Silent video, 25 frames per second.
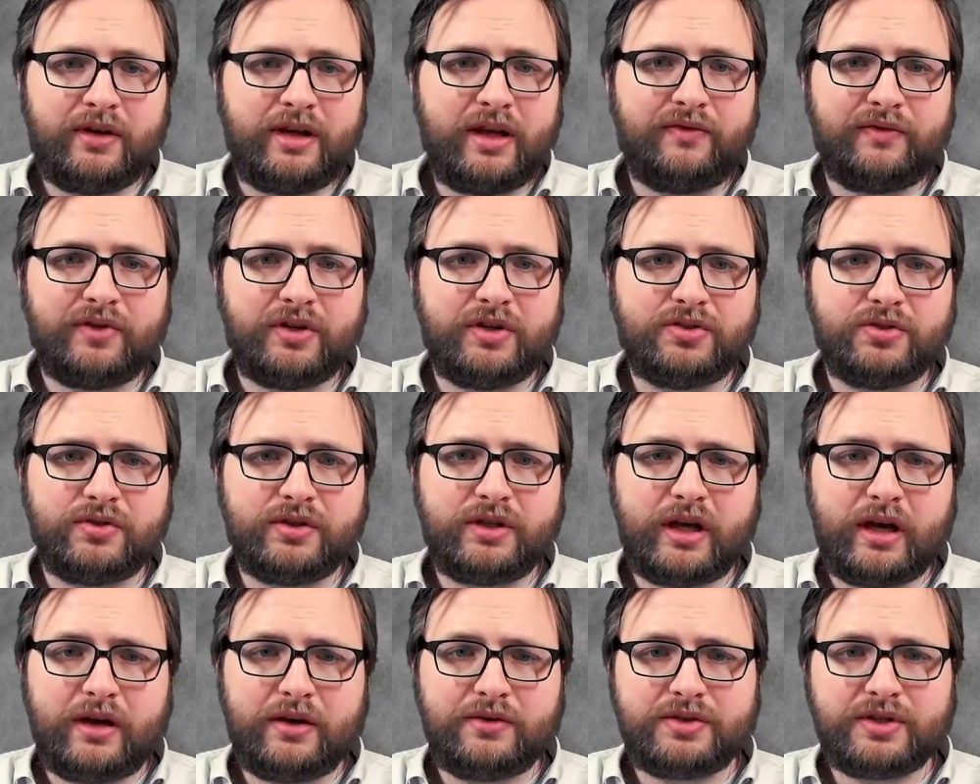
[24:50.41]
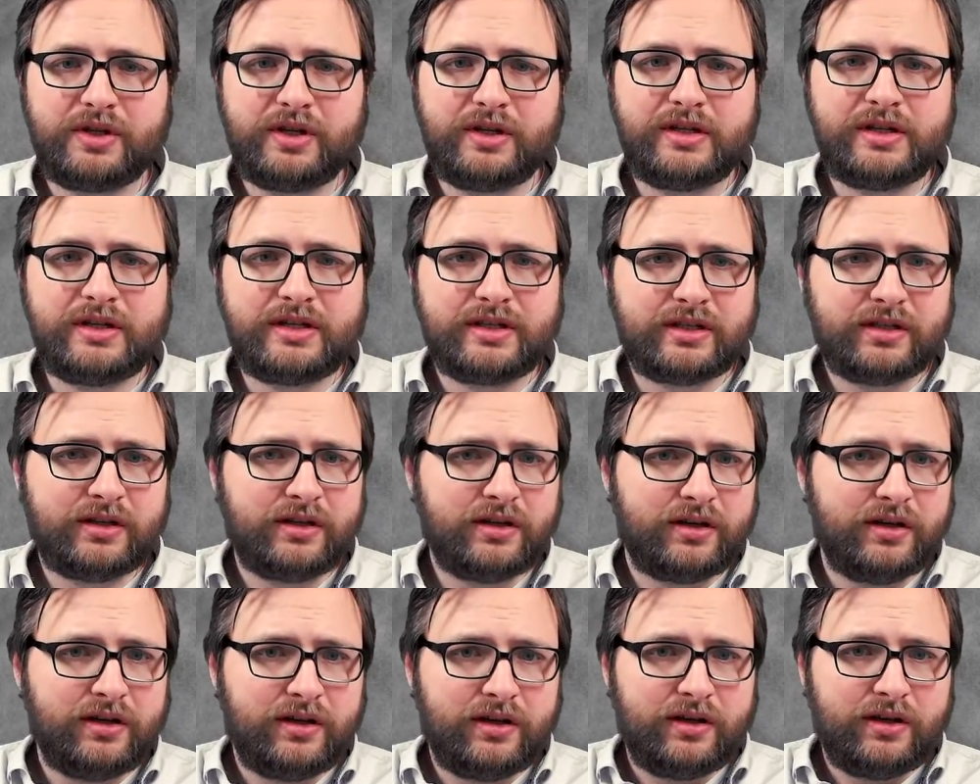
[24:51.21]
after 2000,
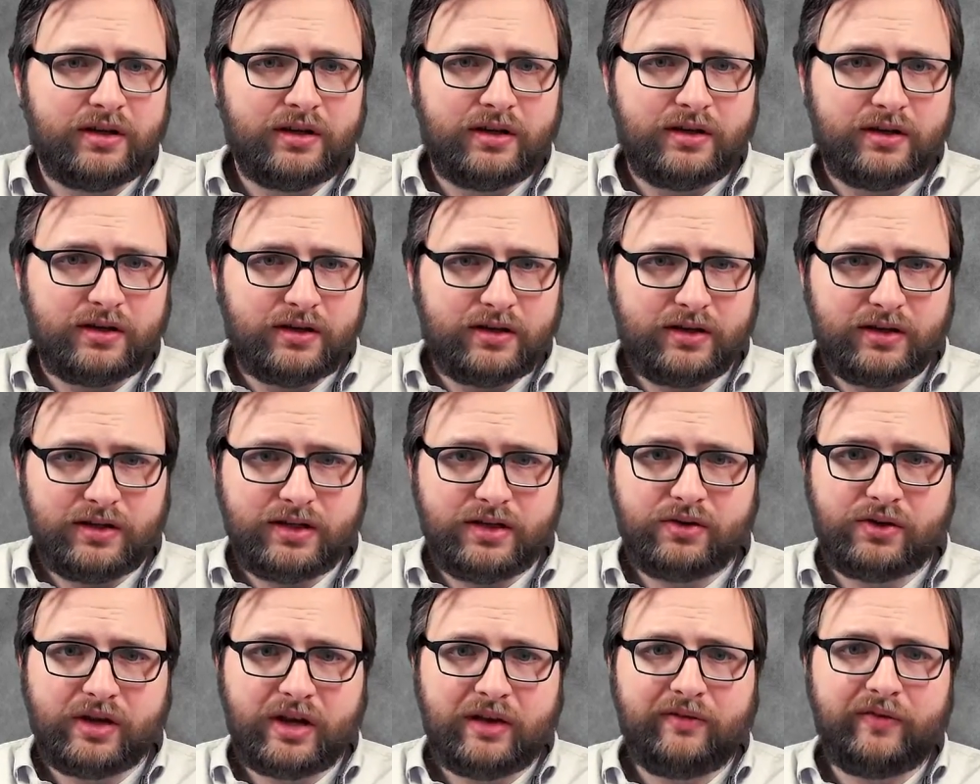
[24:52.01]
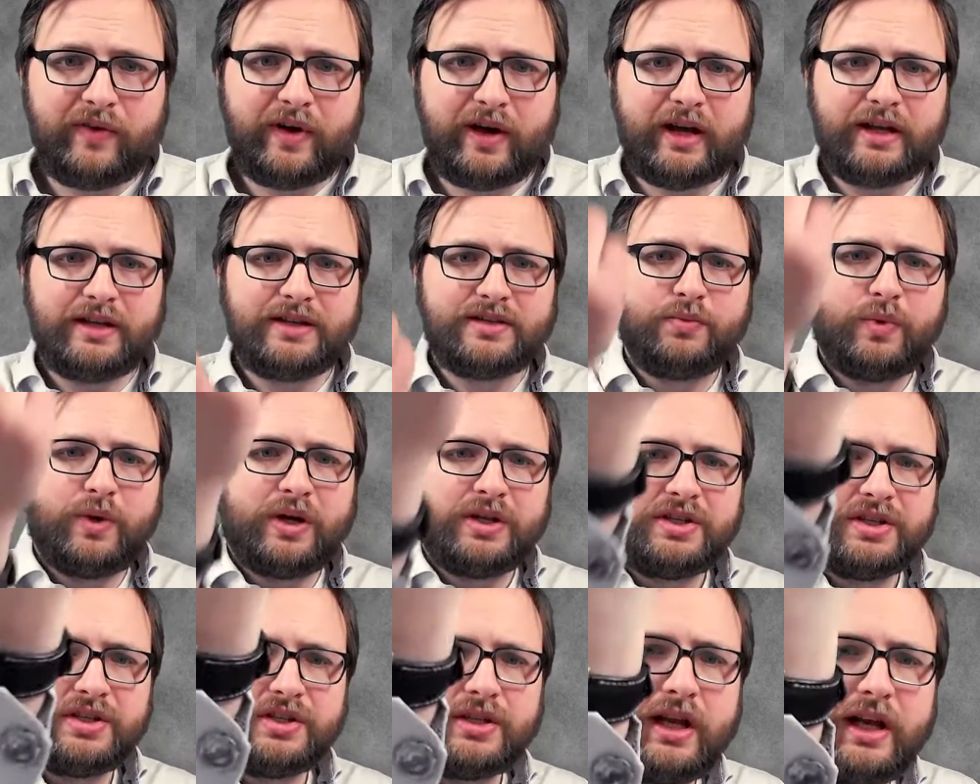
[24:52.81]
you can find
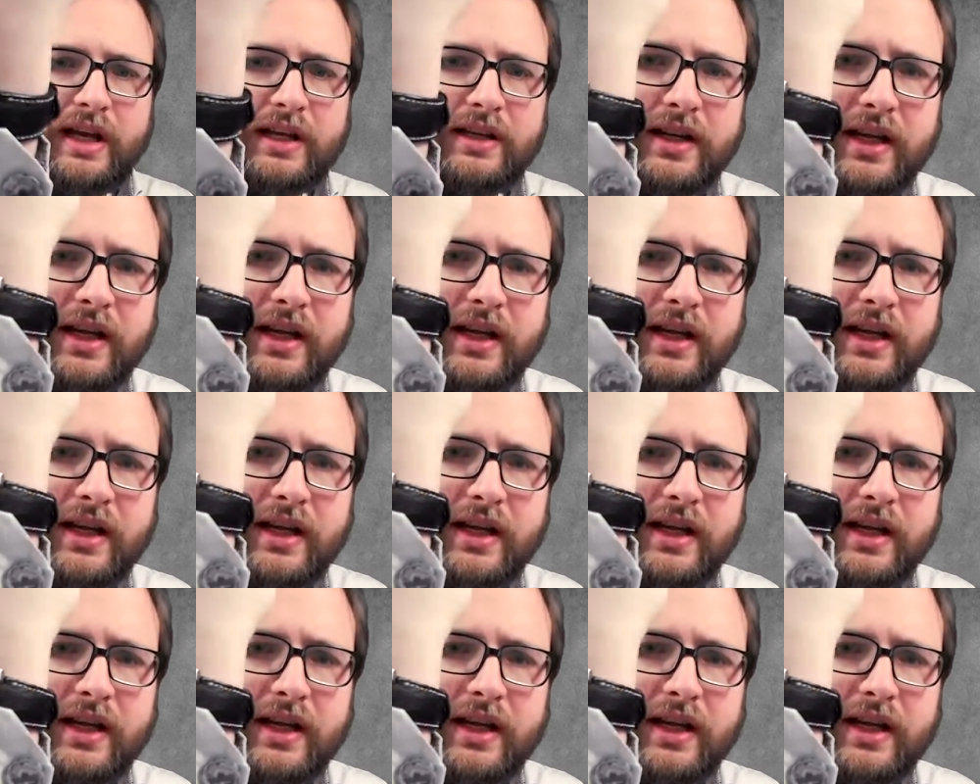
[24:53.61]
watches like